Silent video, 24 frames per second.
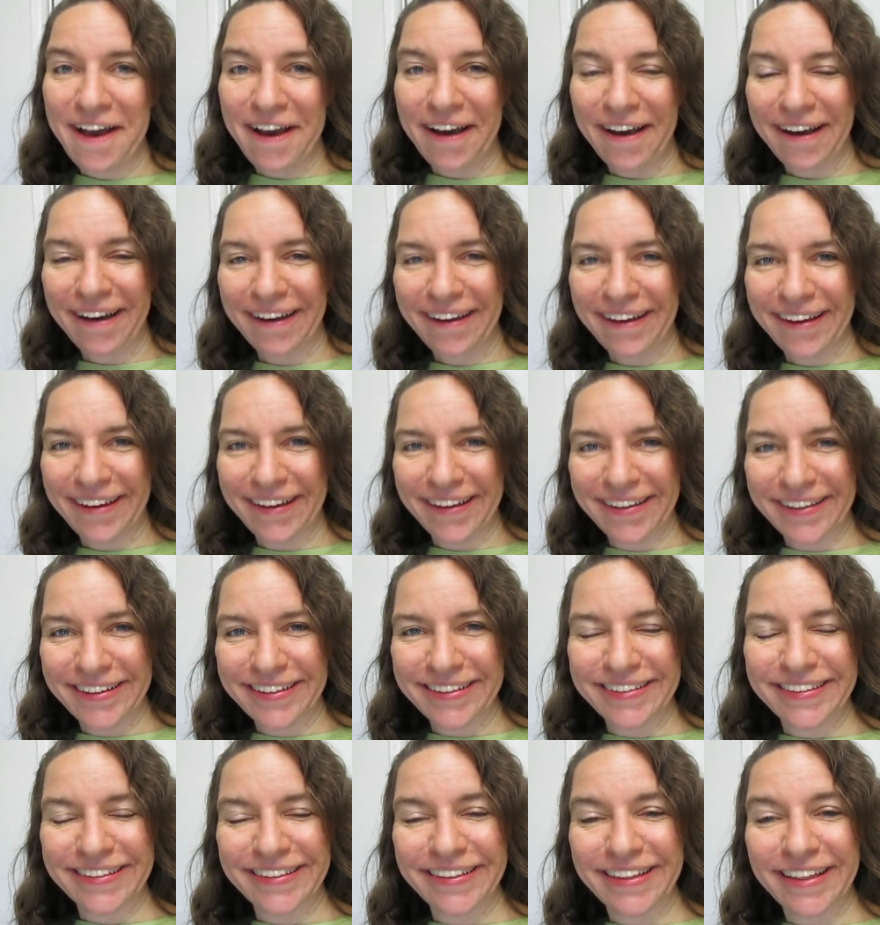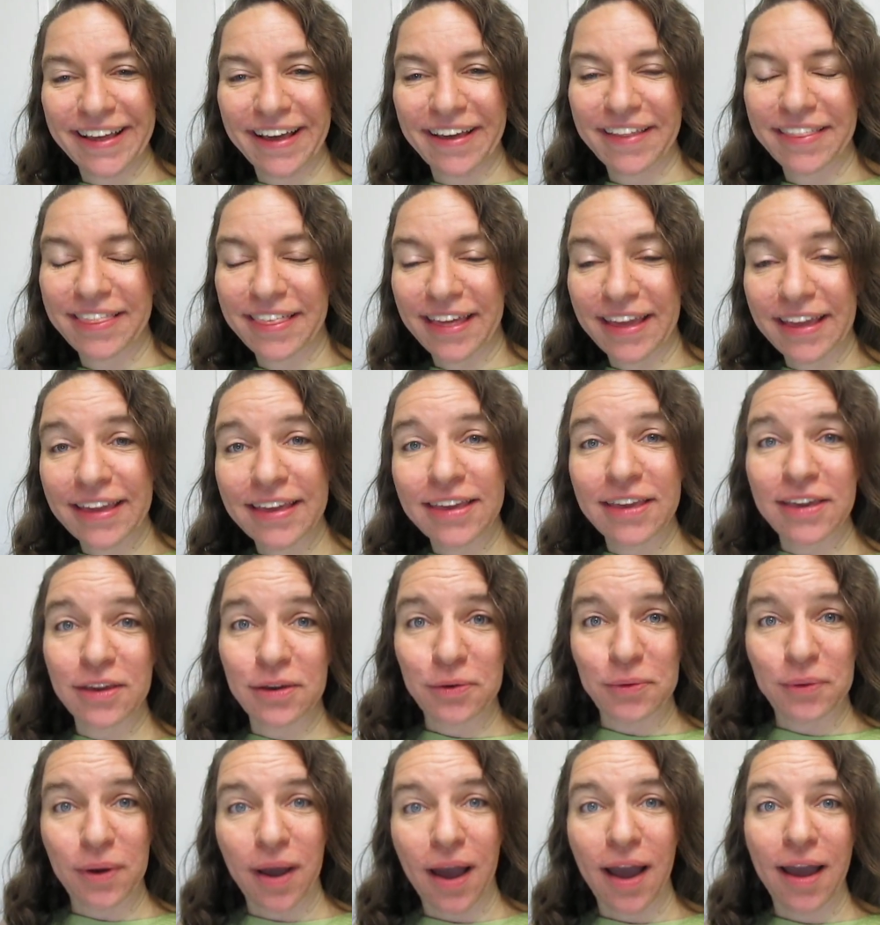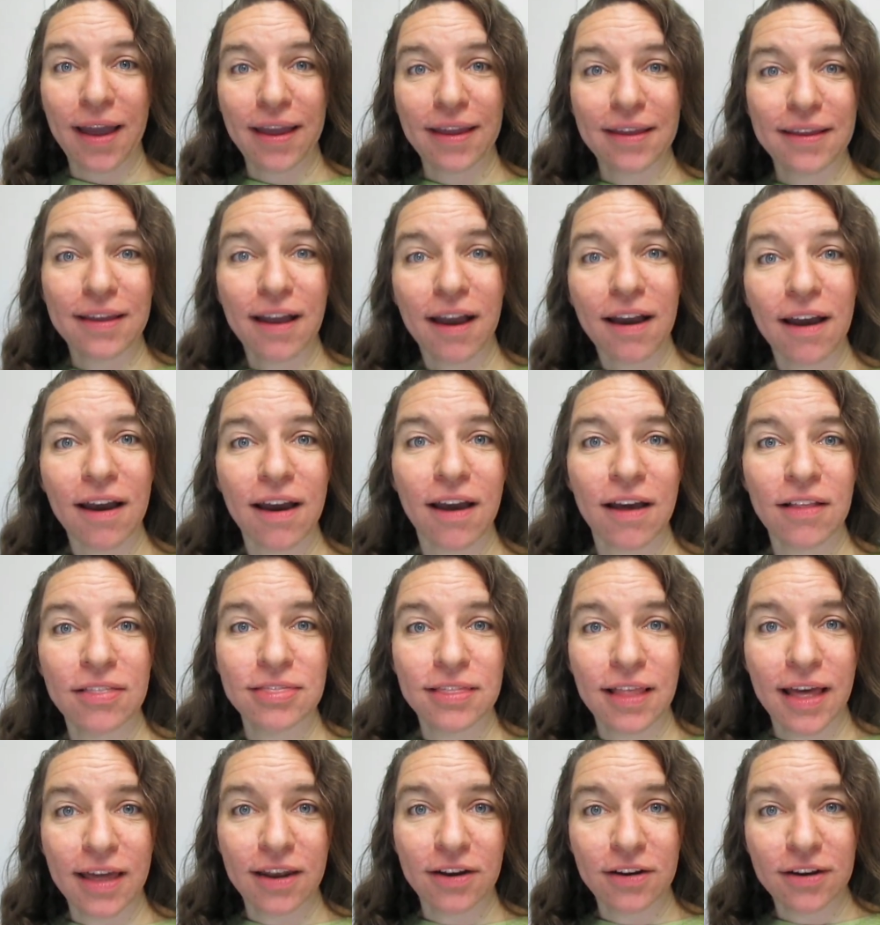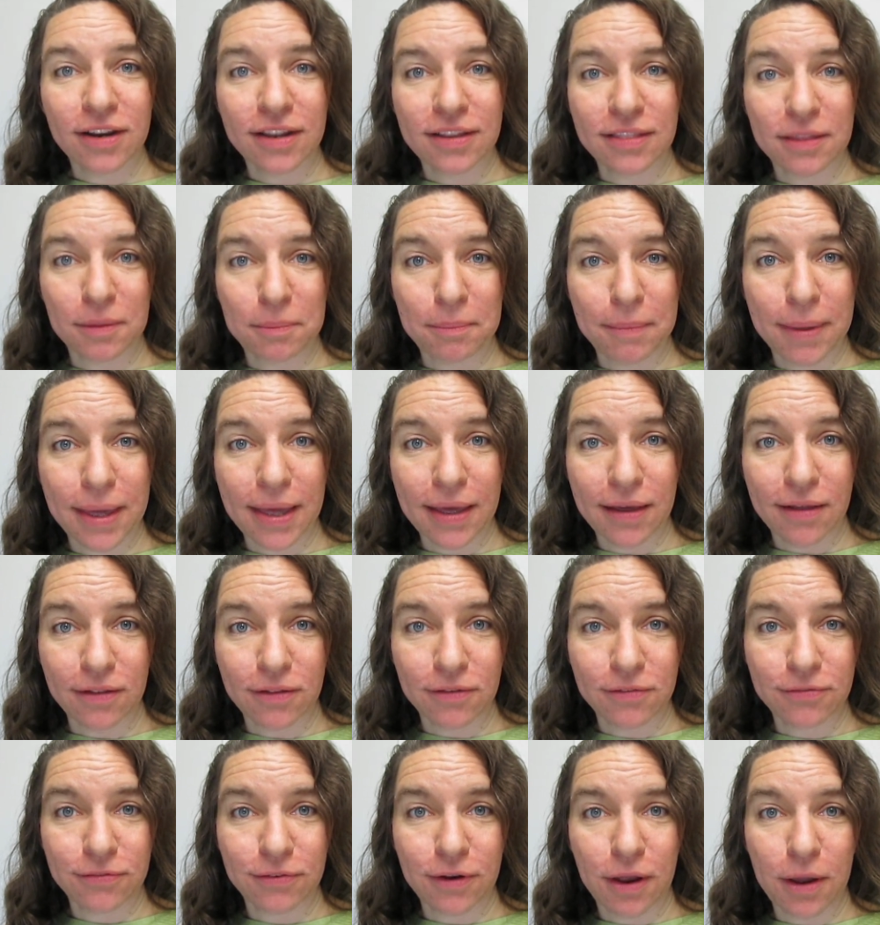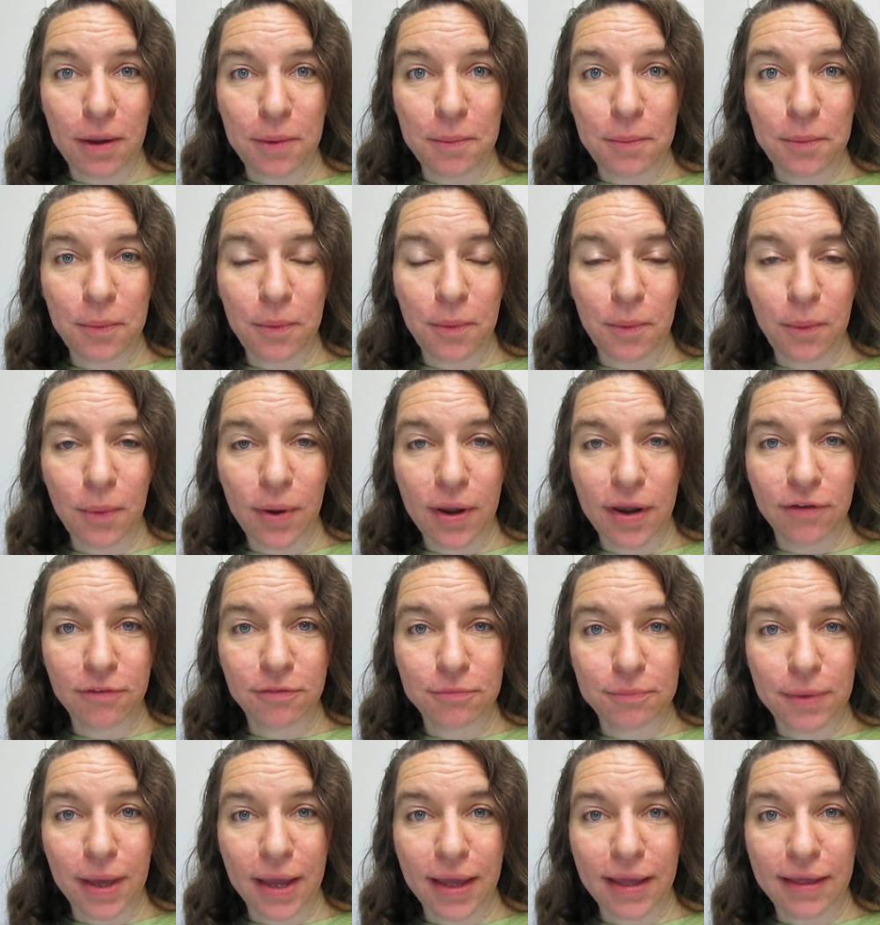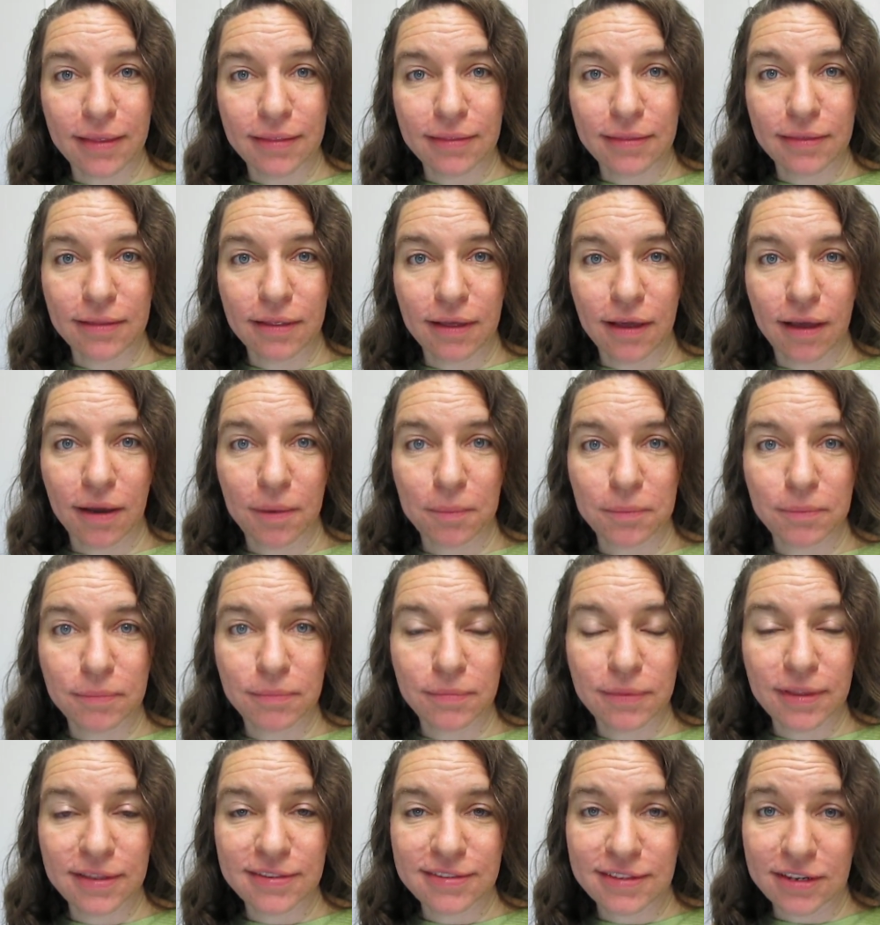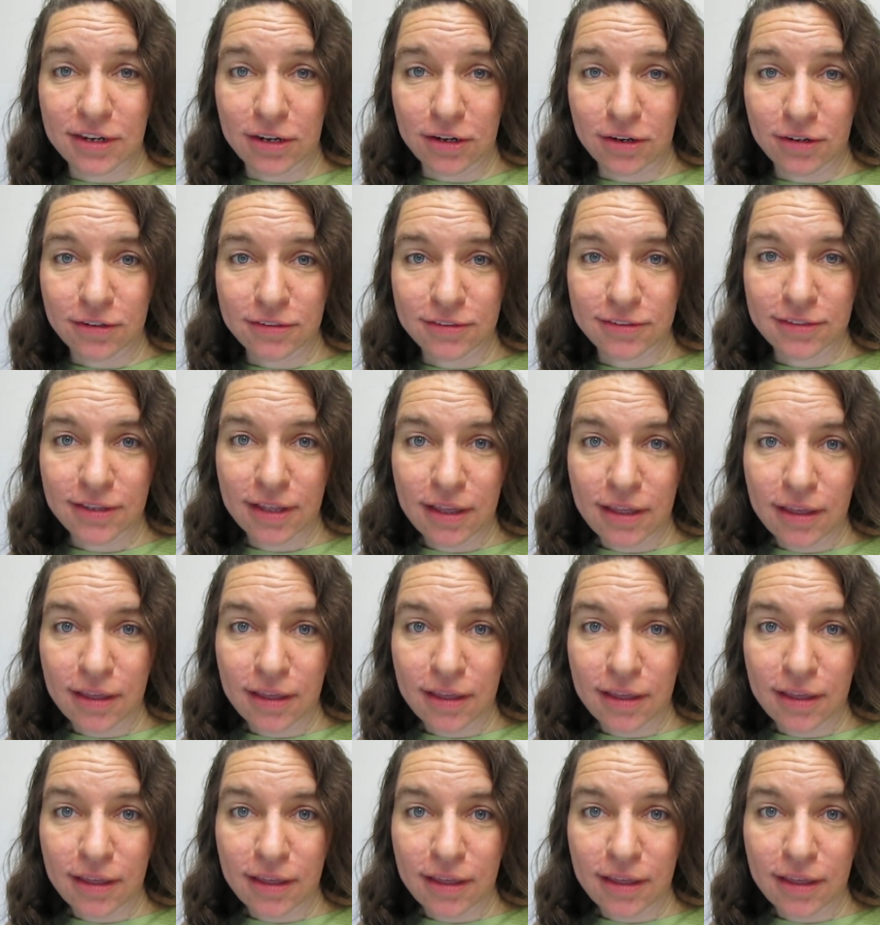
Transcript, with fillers: uh, thank you. I got a letter in the mail from one of my um, listeners,